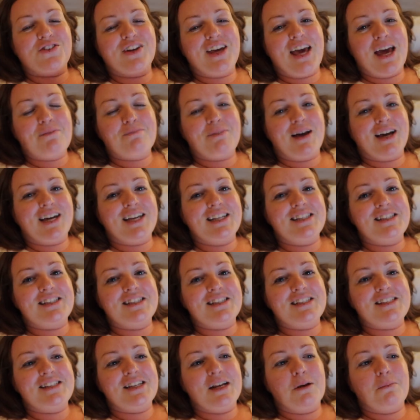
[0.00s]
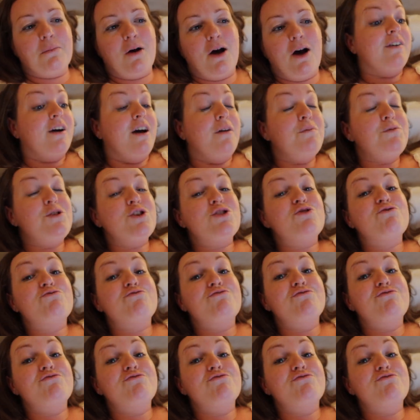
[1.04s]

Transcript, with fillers: for getting back into the cinema. I'm just